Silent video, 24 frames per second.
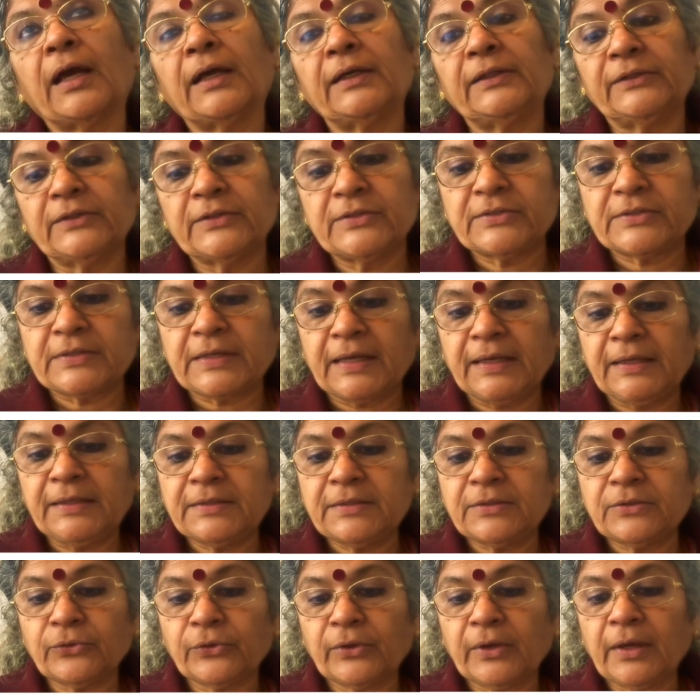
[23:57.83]
either
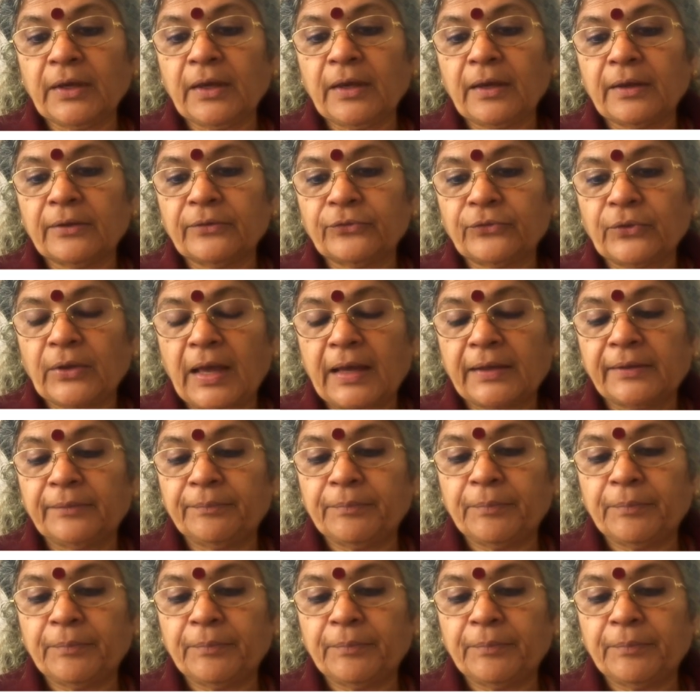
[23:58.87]
sides, okay, and